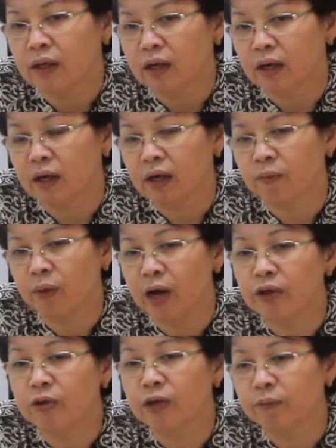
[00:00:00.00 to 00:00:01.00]

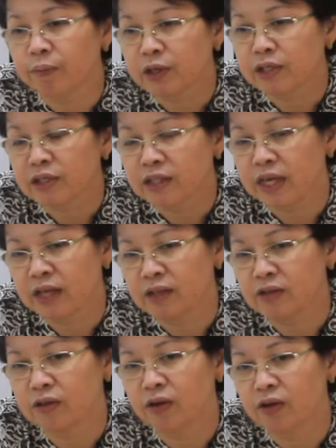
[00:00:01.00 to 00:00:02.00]
100%
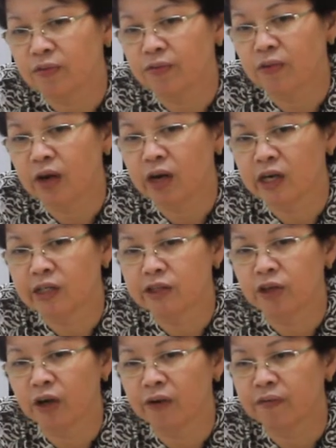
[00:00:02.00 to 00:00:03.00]
of
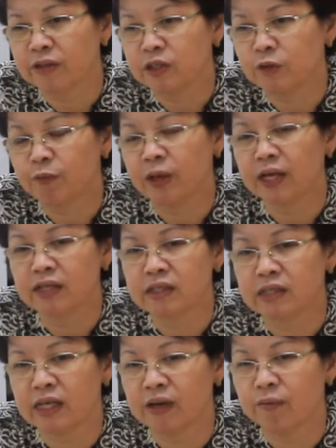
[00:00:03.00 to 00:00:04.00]
large office space,
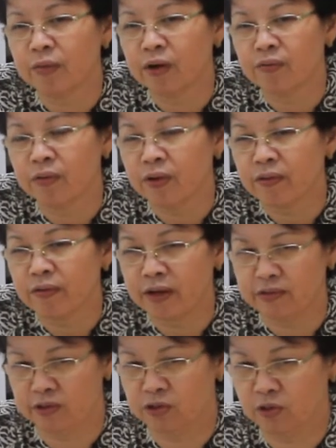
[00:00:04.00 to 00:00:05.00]
let's say above
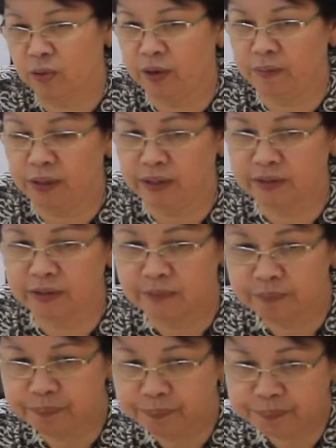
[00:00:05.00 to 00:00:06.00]
1,000 square meters,
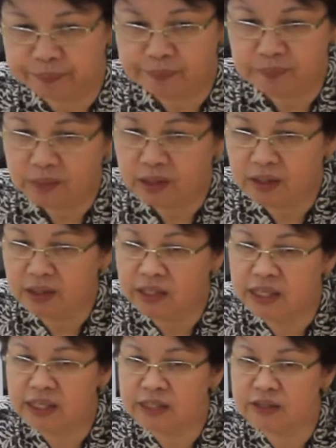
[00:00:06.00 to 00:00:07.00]

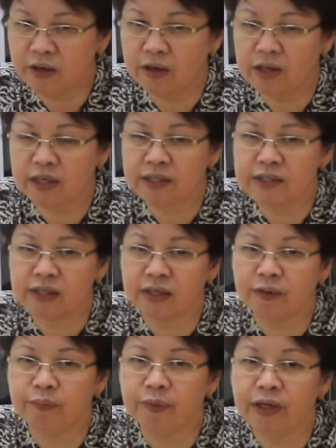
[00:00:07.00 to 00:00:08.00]
is
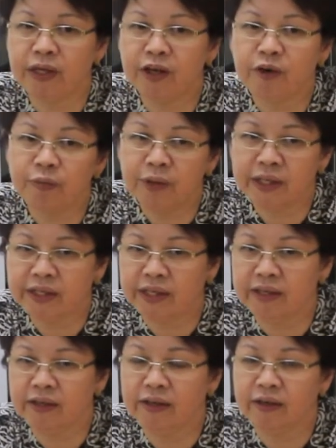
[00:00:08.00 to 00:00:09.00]
being
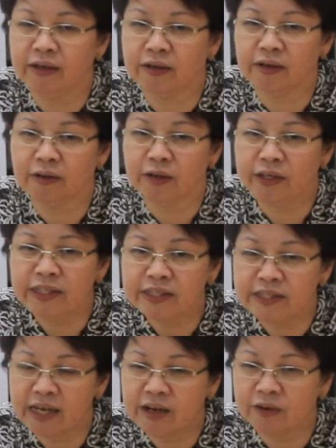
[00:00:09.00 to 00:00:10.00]
committed or
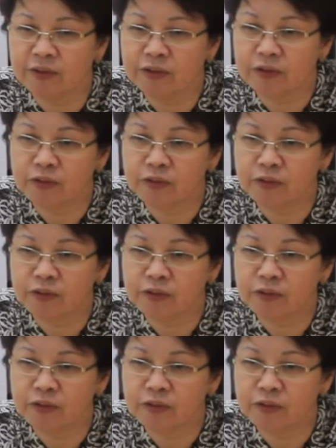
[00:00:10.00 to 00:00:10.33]
leased out